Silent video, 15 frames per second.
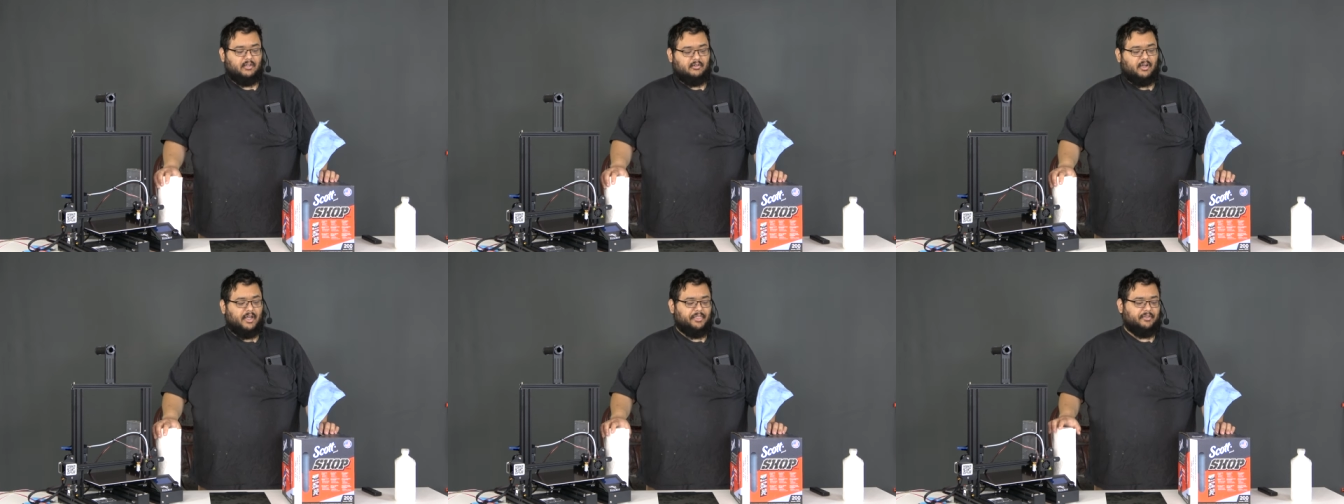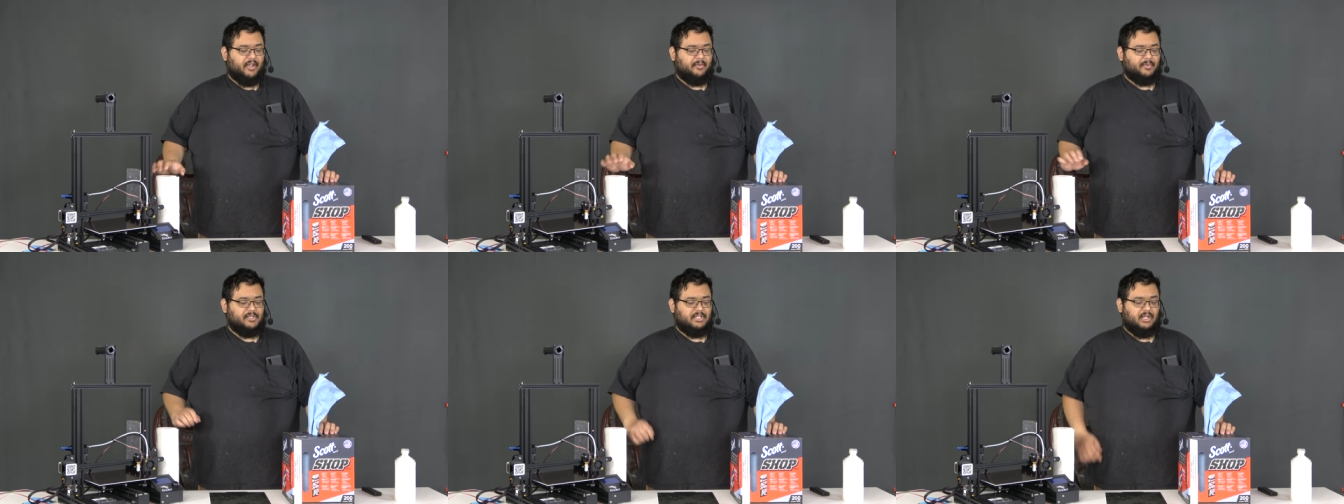Cloth
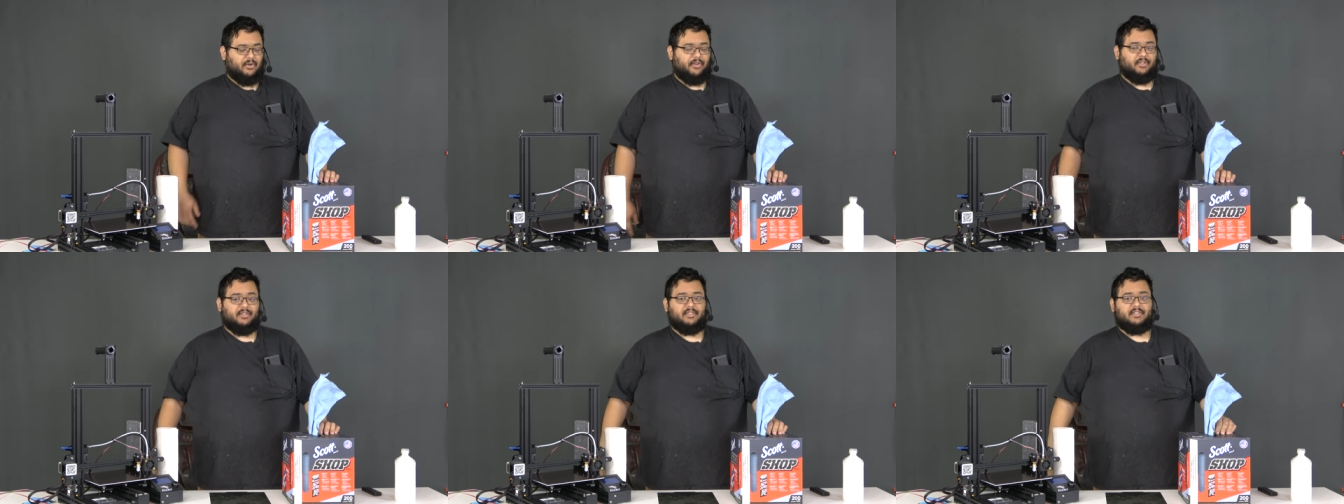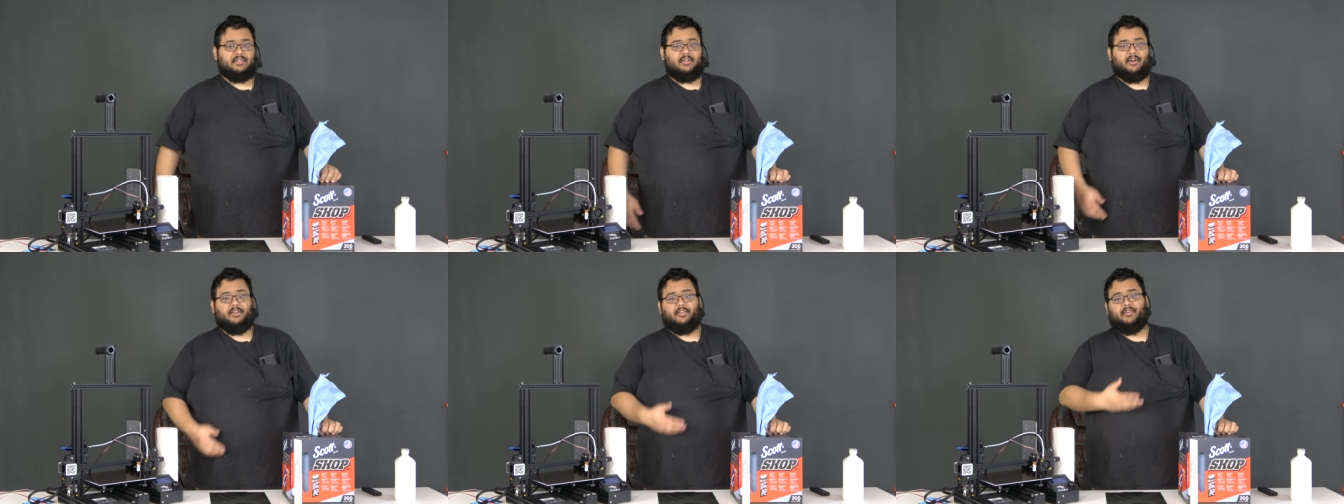like
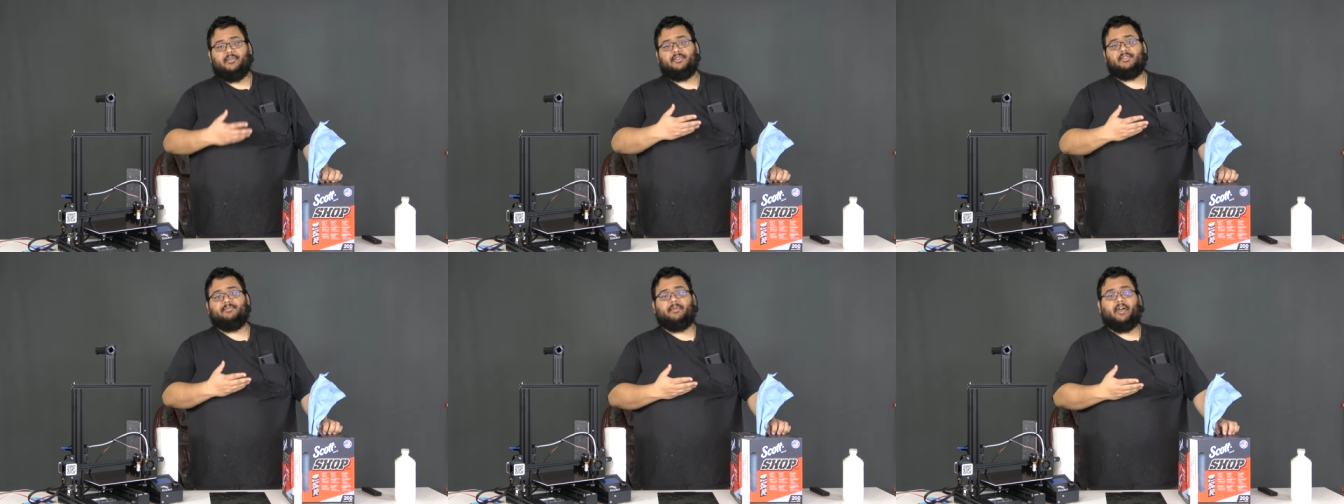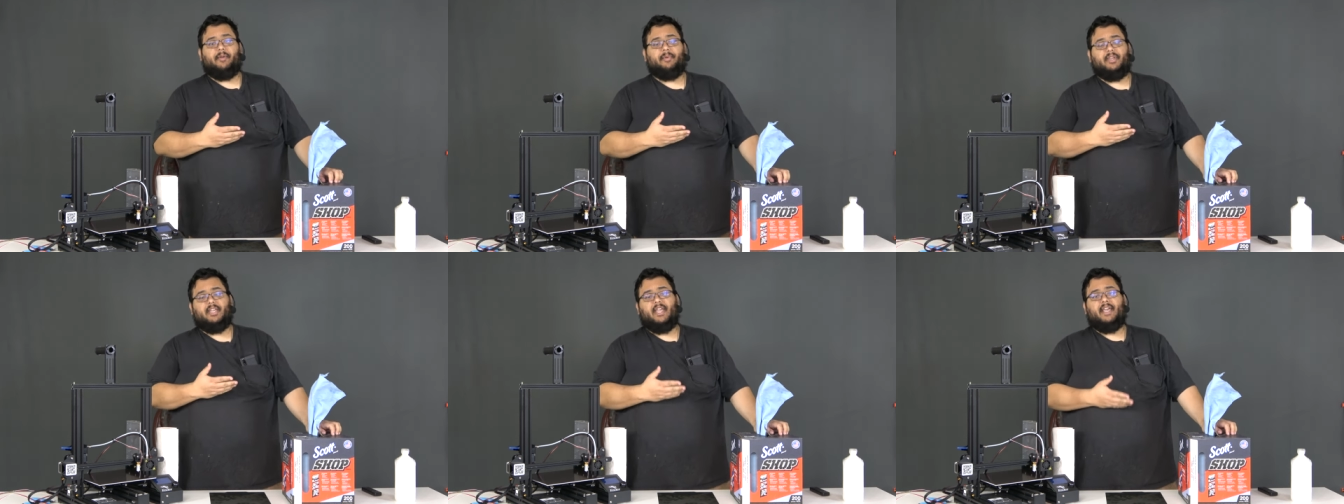materials are used by
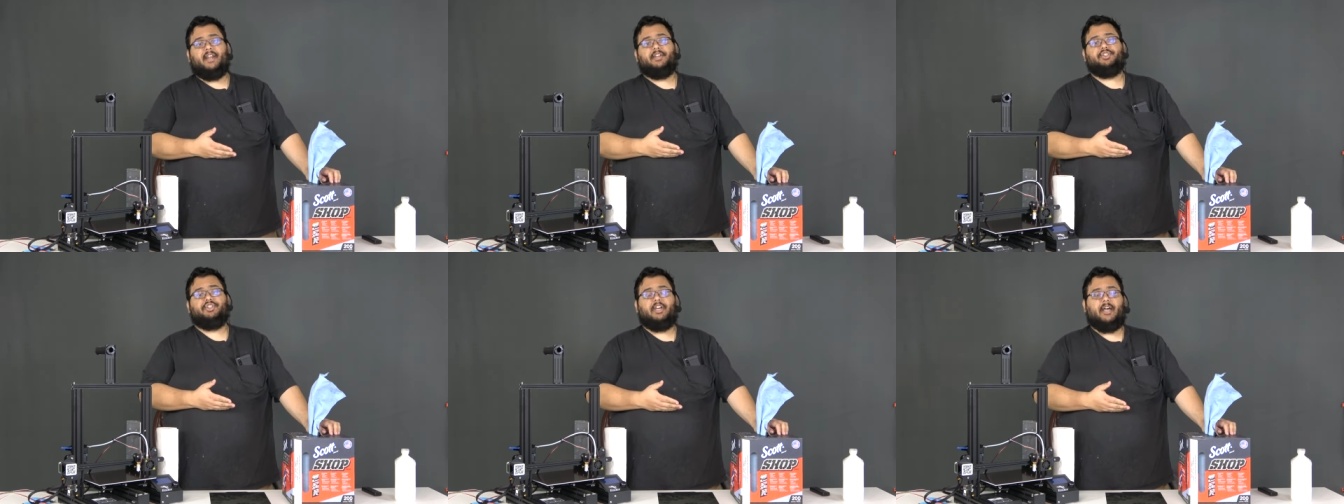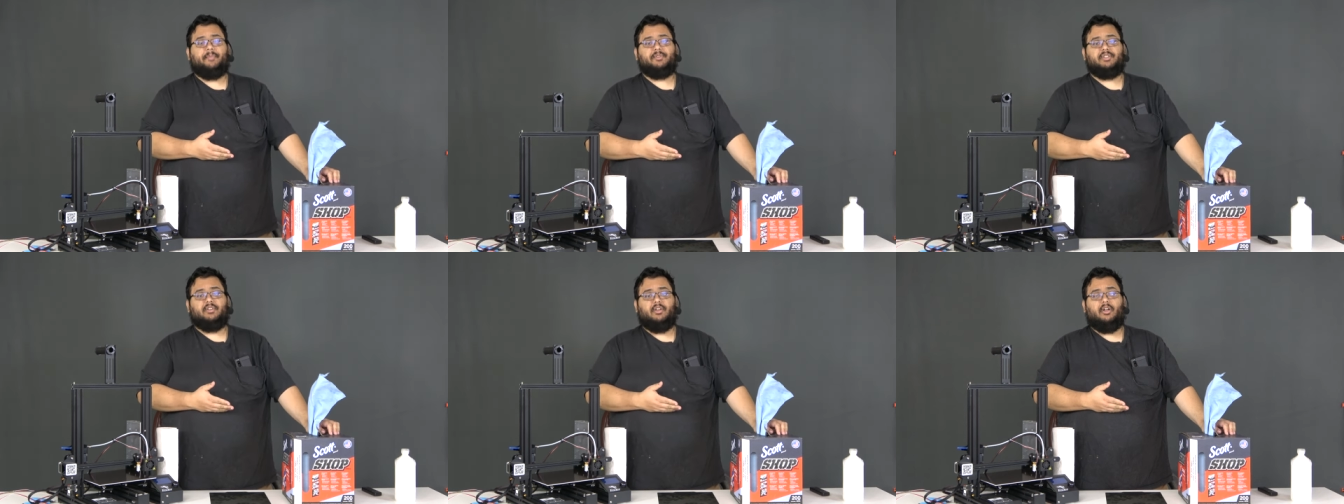mechanic
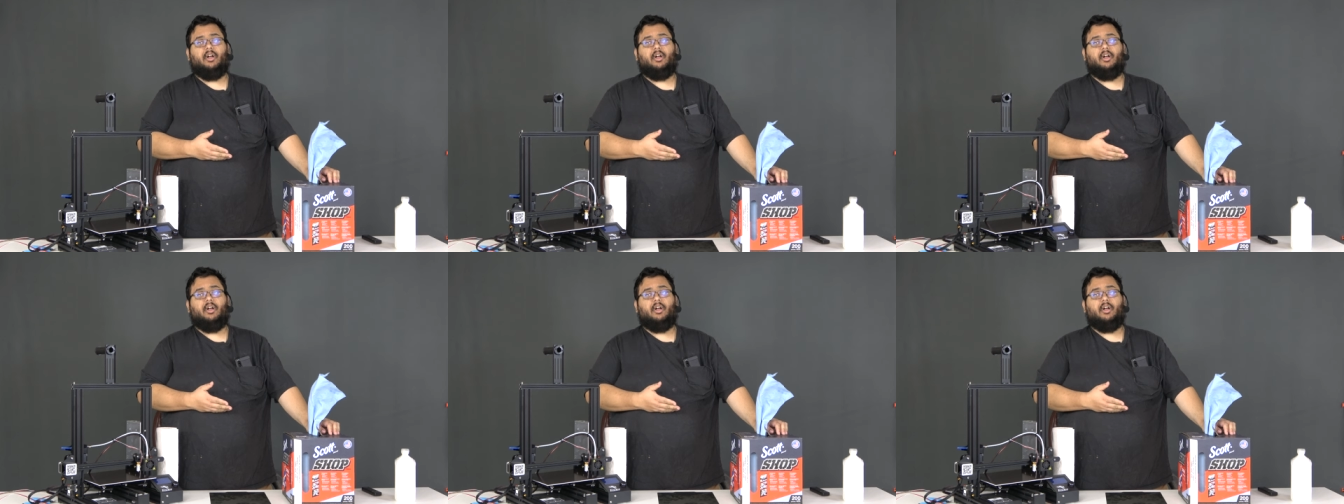shops